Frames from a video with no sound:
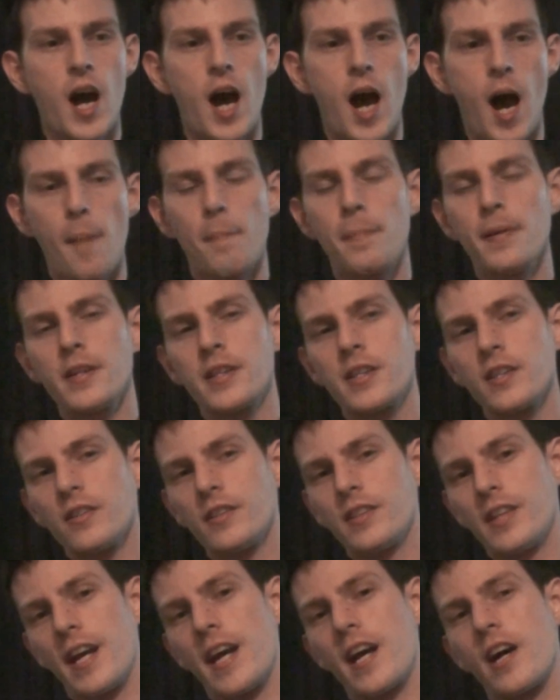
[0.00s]
up until
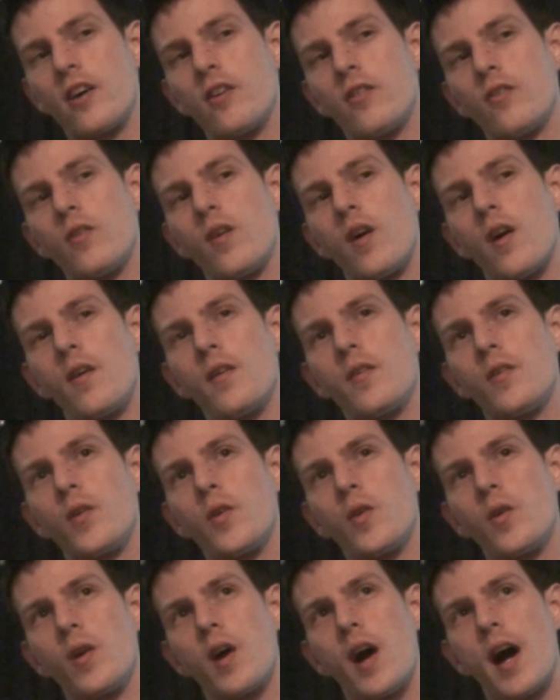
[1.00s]
now,
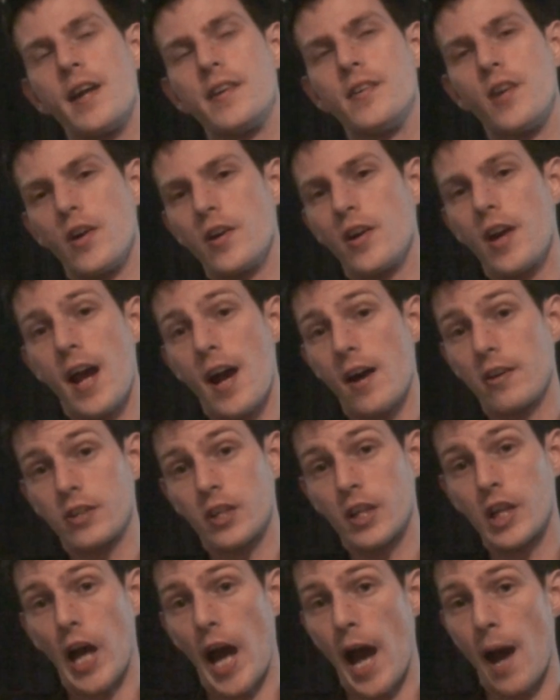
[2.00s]
I don't know how it's
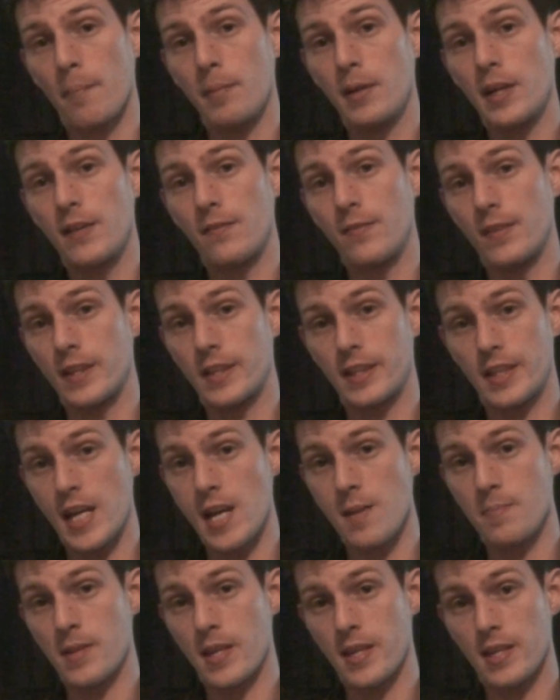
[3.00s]
gonna happen. If it
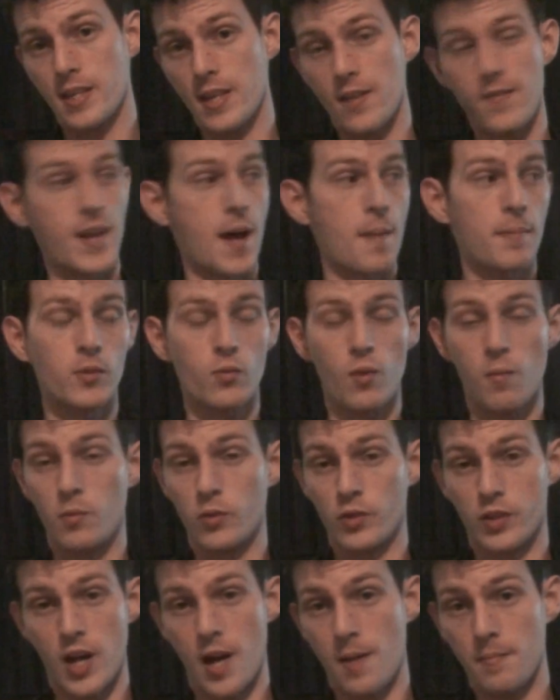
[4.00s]
happens one or
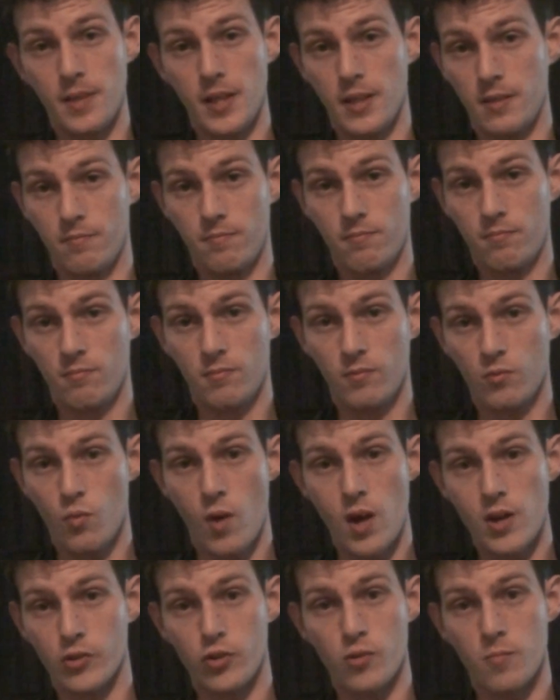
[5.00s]

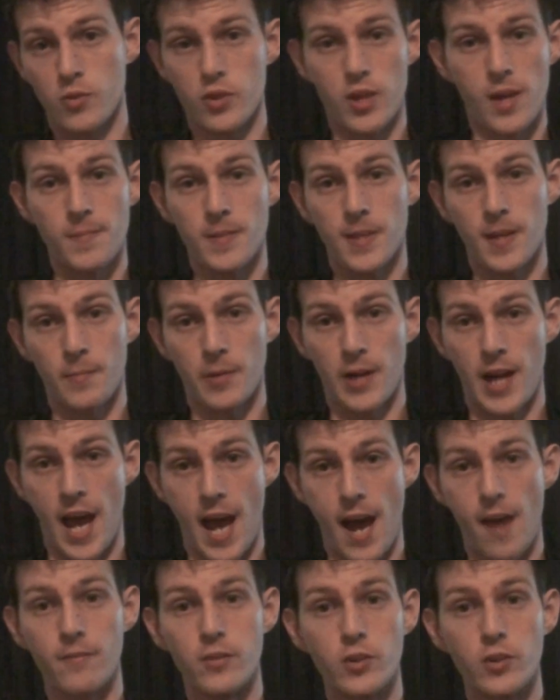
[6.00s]
two more times, then I'm gonna have